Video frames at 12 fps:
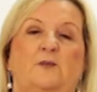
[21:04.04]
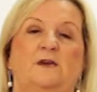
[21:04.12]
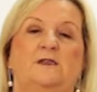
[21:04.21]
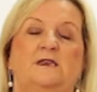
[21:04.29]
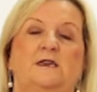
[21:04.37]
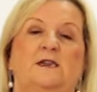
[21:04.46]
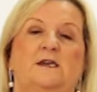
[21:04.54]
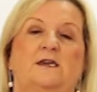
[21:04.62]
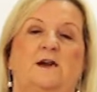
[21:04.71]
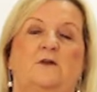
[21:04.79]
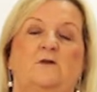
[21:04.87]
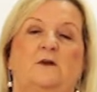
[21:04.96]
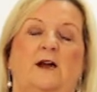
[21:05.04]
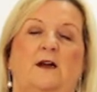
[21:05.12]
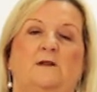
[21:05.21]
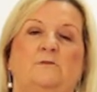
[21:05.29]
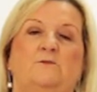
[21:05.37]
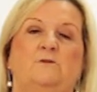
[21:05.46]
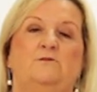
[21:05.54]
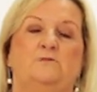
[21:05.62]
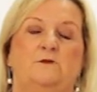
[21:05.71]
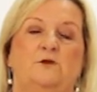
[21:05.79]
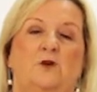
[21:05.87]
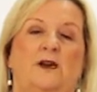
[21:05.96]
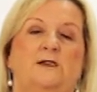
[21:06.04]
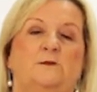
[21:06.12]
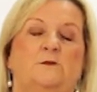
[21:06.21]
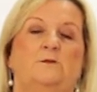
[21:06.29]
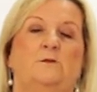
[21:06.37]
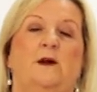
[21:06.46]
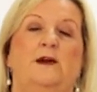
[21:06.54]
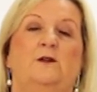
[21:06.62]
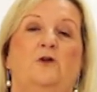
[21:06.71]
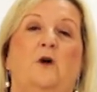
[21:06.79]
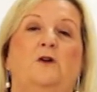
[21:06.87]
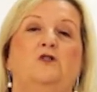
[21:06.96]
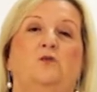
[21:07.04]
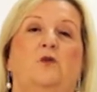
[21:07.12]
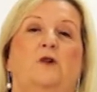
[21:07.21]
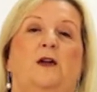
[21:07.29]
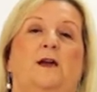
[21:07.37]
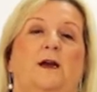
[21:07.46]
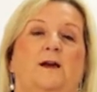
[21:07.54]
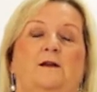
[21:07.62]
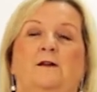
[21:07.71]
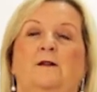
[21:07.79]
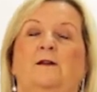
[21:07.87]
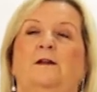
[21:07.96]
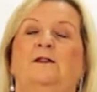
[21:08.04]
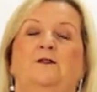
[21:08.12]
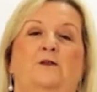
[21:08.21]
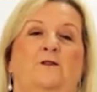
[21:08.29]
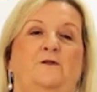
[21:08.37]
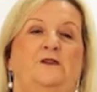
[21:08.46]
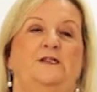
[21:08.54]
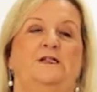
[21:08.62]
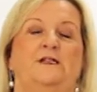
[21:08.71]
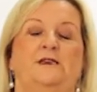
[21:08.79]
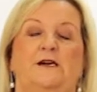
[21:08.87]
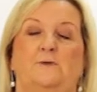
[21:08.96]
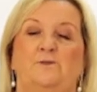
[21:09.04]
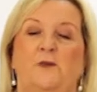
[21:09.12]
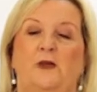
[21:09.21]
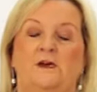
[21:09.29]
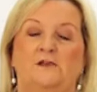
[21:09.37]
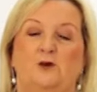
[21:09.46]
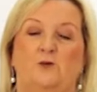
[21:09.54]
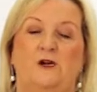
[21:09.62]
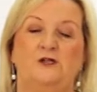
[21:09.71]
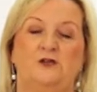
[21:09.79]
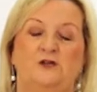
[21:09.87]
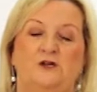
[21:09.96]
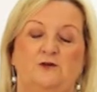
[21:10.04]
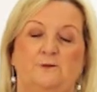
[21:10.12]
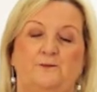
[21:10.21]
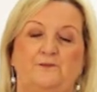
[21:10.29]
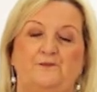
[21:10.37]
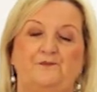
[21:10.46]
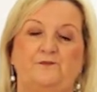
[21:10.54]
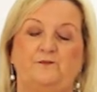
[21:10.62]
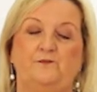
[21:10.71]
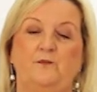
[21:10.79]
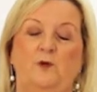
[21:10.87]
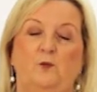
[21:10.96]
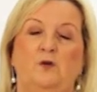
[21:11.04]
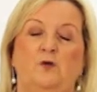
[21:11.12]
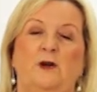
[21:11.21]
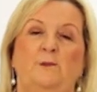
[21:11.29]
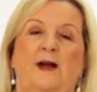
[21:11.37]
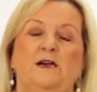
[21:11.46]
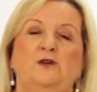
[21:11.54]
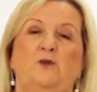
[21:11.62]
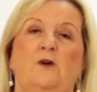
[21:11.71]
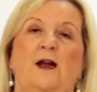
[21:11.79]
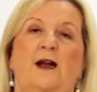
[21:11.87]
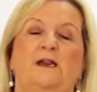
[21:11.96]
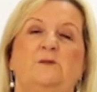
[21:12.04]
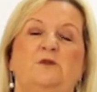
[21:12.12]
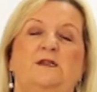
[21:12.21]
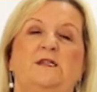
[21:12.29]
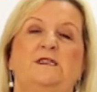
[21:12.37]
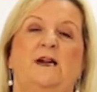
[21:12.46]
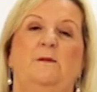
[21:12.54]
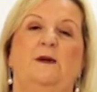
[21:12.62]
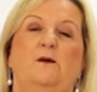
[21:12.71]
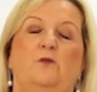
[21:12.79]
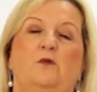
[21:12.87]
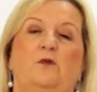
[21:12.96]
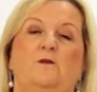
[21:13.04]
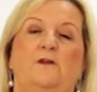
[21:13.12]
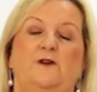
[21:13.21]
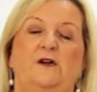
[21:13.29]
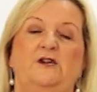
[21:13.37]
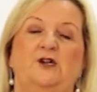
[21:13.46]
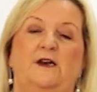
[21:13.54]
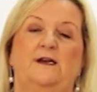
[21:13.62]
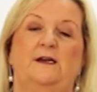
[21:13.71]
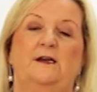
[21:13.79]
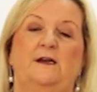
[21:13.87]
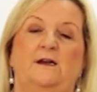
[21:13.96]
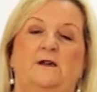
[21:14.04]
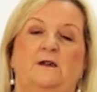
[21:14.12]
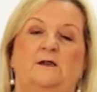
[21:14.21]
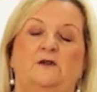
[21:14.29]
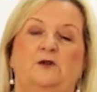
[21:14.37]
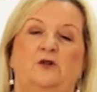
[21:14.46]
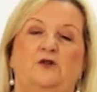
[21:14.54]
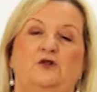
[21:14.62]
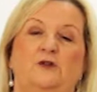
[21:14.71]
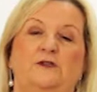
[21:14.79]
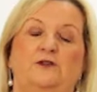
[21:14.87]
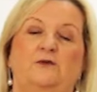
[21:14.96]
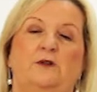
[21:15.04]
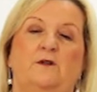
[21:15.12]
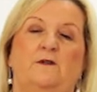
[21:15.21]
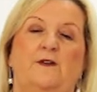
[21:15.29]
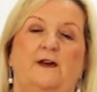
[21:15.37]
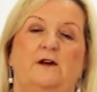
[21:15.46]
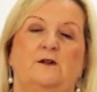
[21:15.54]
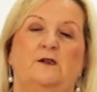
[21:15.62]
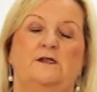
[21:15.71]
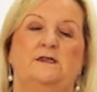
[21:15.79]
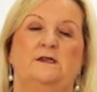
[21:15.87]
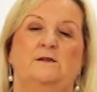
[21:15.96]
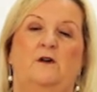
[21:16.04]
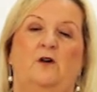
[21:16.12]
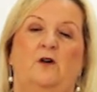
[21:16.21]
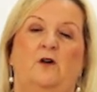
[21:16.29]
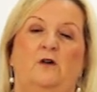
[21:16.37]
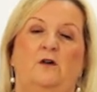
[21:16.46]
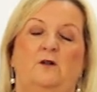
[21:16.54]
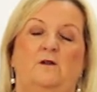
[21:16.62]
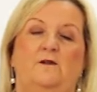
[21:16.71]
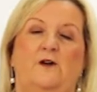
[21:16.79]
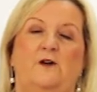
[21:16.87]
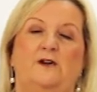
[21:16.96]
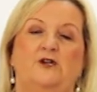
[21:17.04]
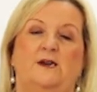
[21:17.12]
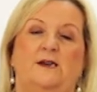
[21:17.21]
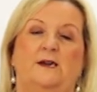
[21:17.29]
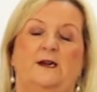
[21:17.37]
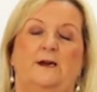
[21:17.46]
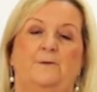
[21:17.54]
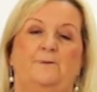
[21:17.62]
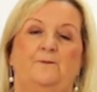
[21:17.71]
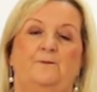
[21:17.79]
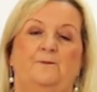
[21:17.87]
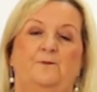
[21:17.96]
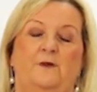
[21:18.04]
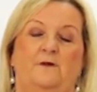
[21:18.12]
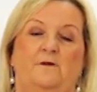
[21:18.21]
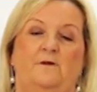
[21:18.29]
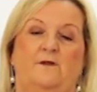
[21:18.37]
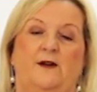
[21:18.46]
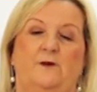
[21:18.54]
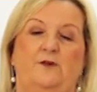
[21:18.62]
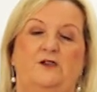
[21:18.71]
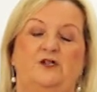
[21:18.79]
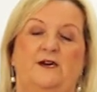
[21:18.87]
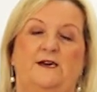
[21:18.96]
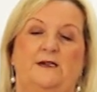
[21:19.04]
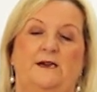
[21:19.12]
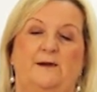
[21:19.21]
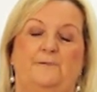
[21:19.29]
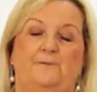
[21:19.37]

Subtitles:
being sitting down and your legs might know how to work again. So after sitting down. So what you do, we're going back to our hands, but this time now we're going very gently. So you're just doing your fingers all very gently. Very gently.